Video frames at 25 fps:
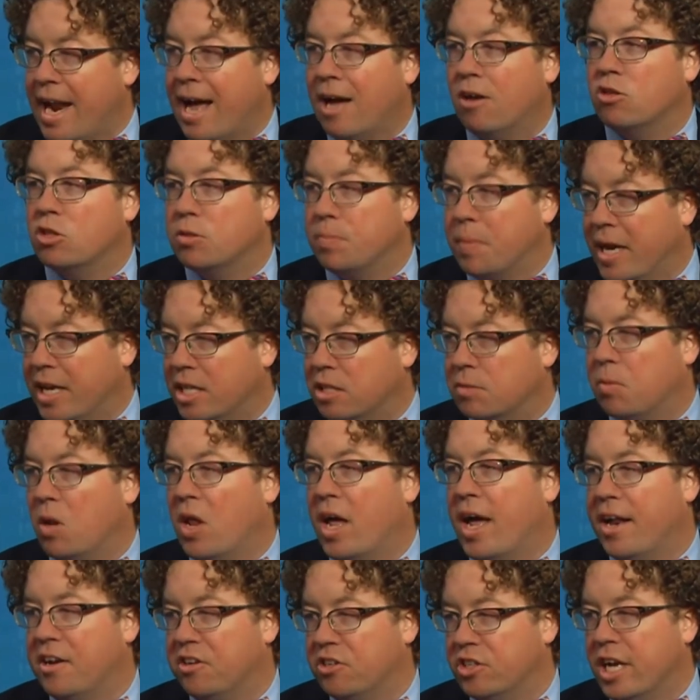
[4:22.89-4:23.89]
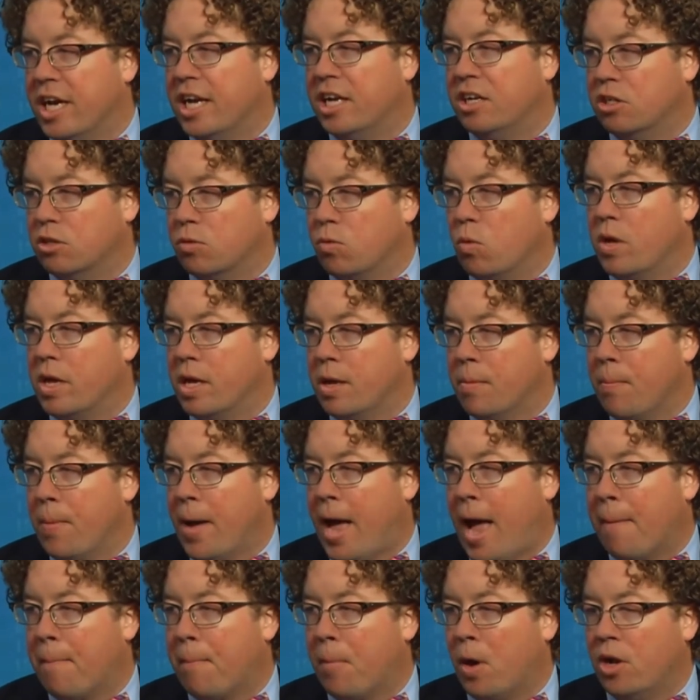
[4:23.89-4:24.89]
and how space plan changes will
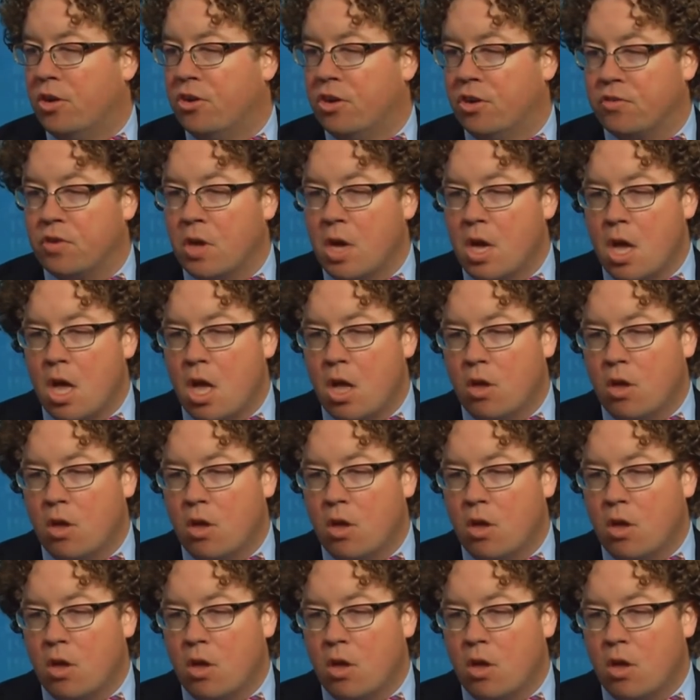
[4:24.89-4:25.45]
impact budgets.